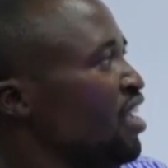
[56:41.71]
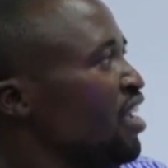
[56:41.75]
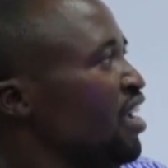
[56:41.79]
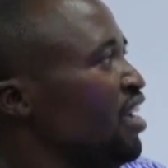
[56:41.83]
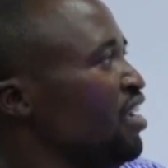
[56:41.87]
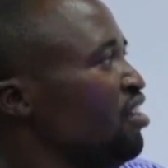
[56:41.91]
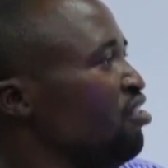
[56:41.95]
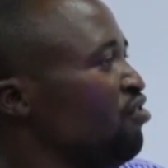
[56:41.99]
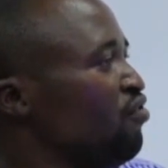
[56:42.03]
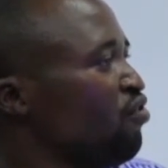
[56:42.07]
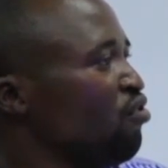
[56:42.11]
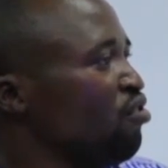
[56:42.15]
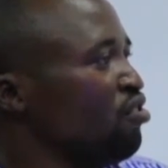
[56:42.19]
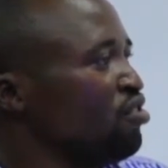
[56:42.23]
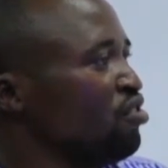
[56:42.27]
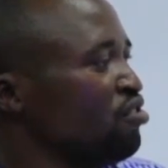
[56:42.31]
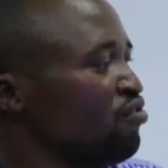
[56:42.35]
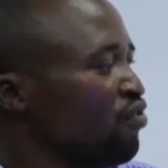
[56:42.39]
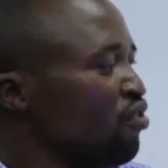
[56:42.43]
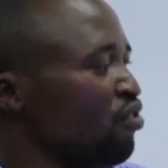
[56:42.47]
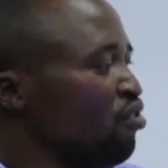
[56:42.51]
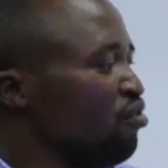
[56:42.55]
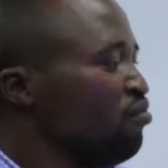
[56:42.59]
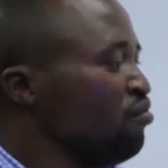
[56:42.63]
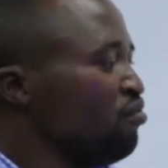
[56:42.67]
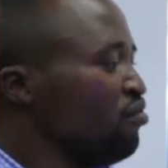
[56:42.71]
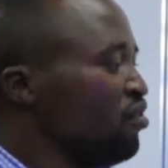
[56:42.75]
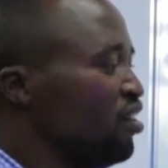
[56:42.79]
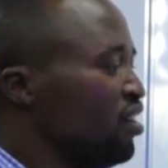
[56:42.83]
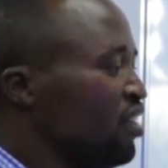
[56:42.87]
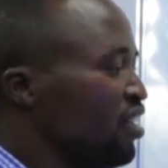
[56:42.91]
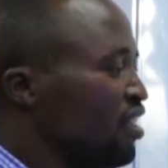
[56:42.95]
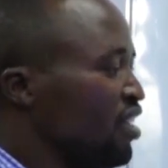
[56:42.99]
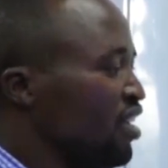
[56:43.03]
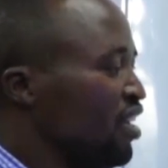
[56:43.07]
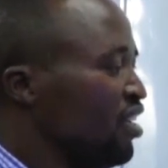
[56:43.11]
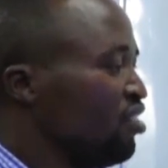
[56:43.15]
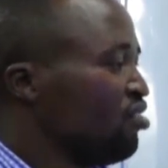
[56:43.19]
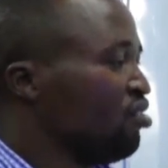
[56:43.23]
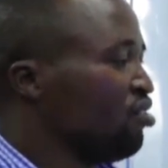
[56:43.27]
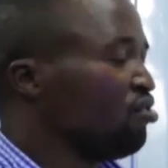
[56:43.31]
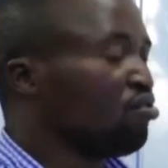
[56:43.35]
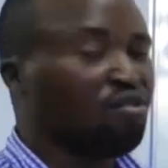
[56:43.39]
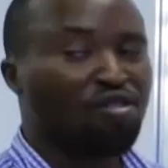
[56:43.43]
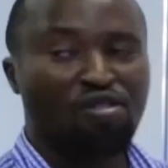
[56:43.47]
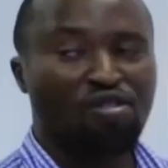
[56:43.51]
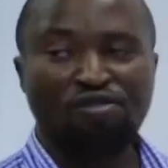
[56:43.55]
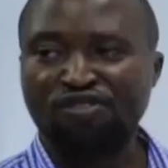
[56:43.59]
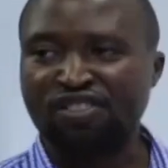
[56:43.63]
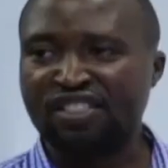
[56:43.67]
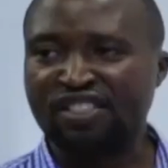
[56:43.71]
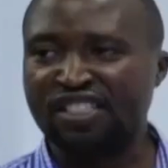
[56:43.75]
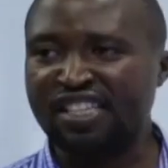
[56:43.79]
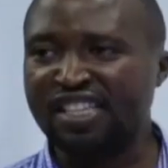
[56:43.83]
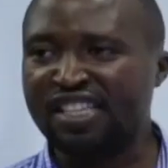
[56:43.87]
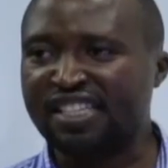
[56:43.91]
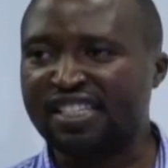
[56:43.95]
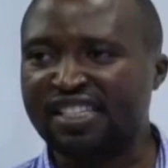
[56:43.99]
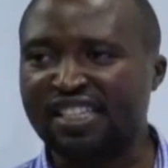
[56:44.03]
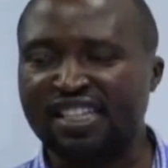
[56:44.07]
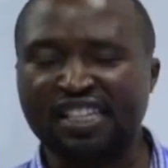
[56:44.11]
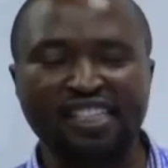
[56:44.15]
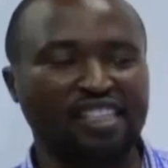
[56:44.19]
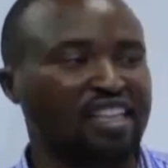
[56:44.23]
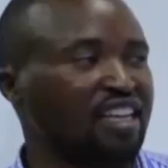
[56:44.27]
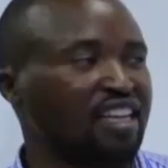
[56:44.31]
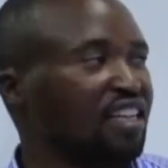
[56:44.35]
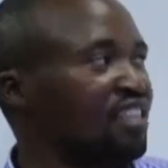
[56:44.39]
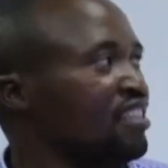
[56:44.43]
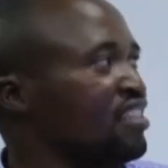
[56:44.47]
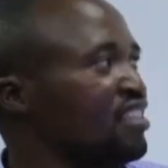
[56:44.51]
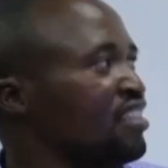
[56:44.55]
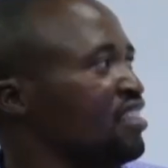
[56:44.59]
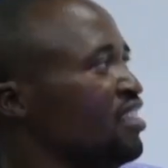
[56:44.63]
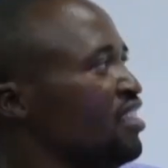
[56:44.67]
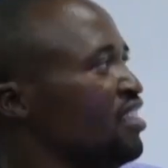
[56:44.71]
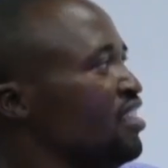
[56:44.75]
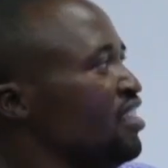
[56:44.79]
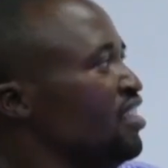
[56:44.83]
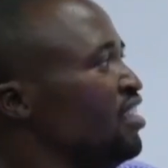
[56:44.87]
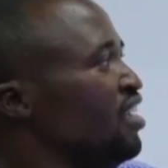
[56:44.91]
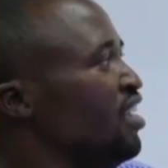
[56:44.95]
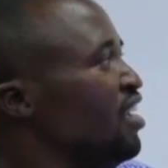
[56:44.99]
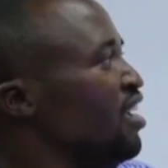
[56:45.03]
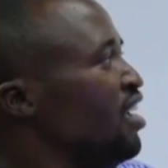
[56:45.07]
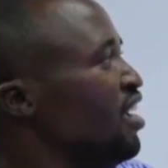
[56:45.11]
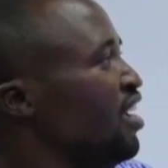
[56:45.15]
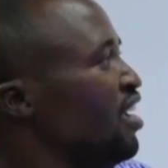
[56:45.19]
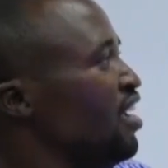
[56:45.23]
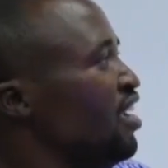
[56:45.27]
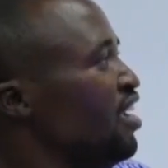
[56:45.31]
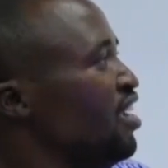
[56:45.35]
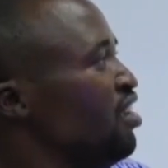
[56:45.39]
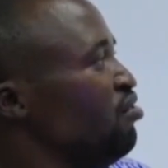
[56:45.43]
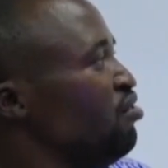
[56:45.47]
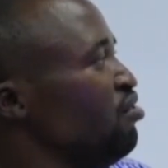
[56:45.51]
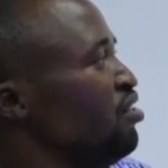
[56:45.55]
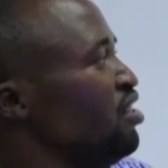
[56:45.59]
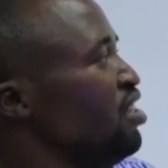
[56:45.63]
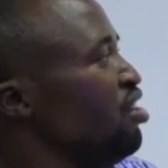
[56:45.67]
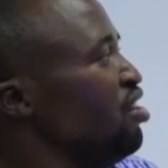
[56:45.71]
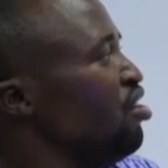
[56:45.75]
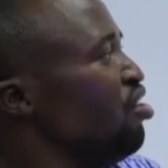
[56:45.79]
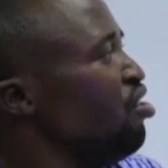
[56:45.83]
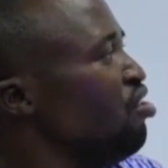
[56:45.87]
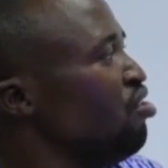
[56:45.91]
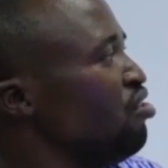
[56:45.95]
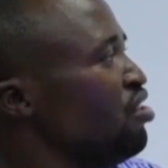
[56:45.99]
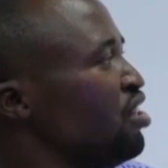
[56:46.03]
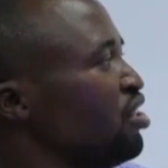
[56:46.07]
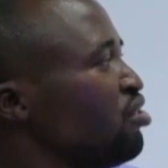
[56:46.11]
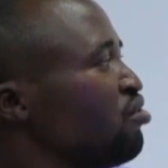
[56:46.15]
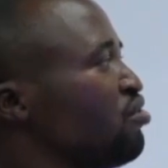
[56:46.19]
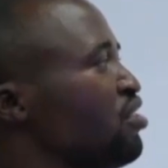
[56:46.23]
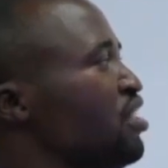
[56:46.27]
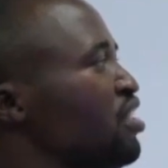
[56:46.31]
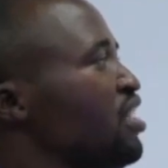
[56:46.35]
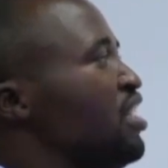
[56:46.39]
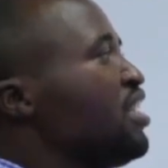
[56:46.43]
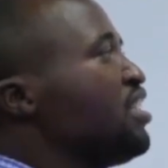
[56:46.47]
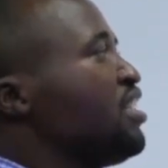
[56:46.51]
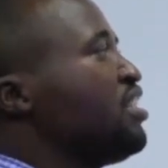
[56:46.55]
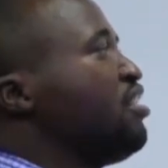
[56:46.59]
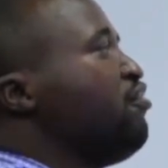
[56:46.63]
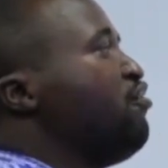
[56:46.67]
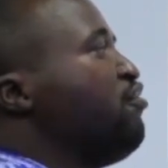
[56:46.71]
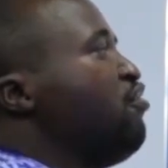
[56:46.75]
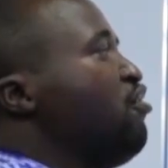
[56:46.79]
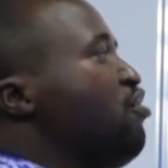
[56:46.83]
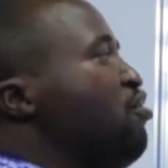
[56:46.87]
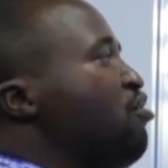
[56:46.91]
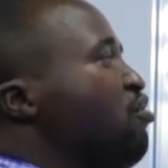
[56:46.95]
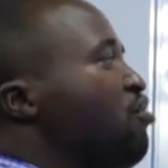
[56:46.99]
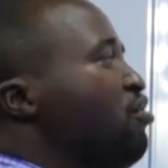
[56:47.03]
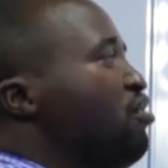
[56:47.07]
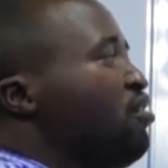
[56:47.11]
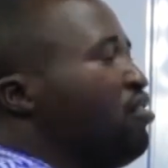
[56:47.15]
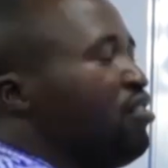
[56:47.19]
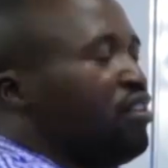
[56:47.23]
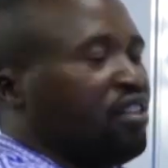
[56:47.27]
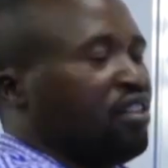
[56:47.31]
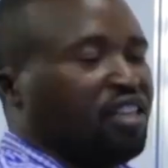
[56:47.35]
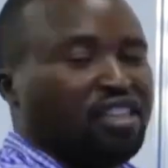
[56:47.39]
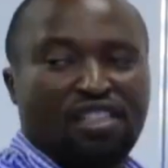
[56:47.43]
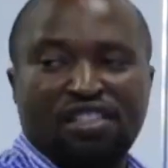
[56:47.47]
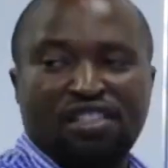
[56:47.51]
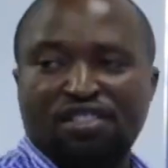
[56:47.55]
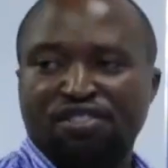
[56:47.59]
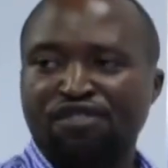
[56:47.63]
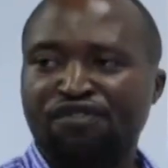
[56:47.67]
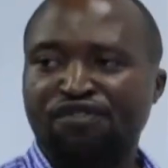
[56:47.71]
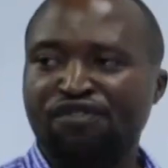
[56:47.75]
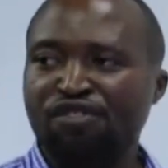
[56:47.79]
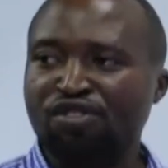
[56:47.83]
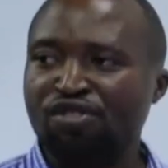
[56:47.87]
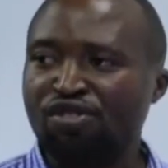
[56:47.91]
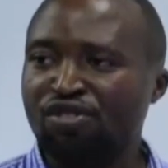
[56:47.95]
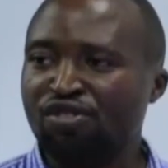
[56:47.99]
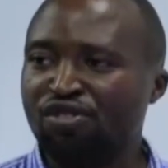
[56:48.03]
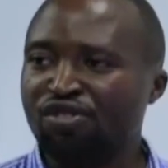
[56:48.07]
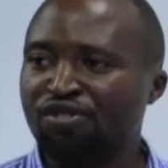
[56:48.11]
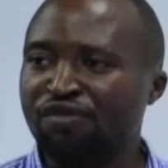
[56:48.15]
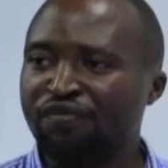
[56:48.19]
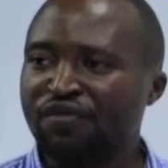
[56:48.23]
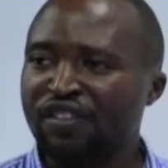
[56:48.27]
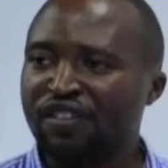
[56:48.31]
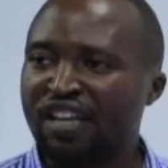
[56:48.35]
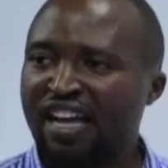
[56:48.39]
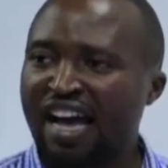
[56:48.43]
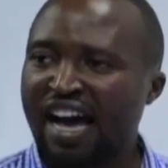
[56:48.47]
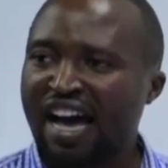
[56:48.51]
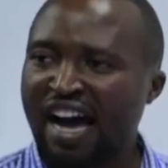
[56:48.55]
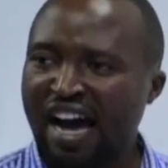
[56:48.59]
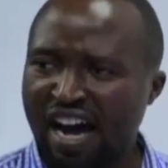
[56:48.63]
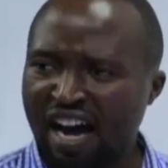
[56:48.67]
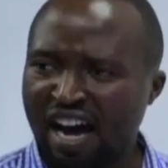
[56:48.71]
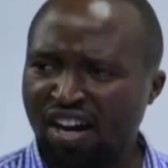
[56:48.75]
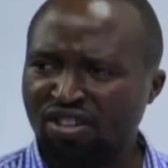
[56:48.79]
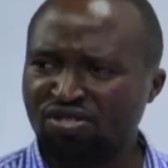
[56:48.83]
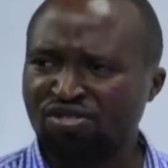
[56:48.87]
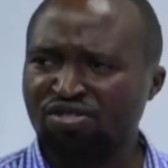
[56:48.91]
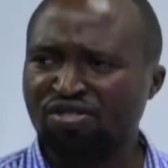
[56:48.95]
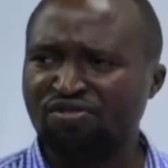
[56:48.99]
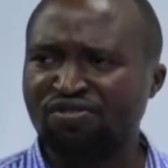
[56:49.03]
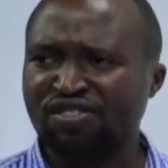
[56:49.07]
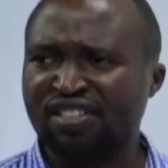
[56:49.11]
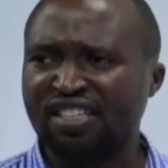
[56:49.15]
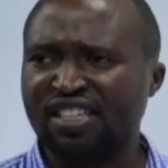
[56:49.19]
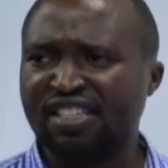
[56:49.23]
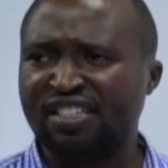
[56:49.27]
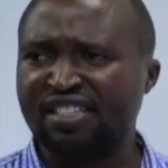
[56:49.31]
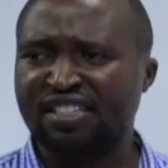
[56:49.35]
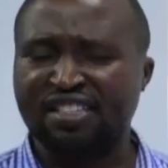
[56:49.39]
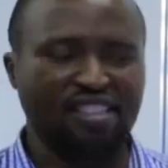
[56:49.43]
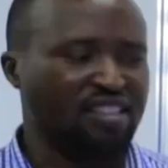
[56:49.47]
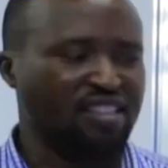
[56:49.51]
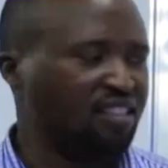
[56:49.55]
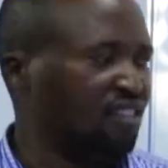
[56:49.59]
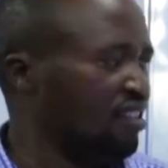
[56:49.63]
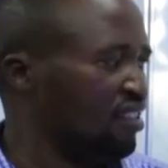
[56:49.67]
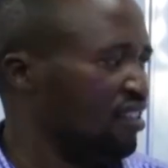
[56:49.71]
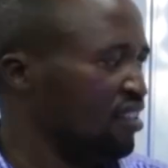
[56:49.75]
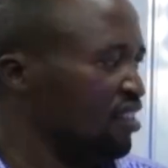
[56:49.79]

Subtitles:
And of course, from a total of 6 letters, you need only to select 4. That is 4 out of 60.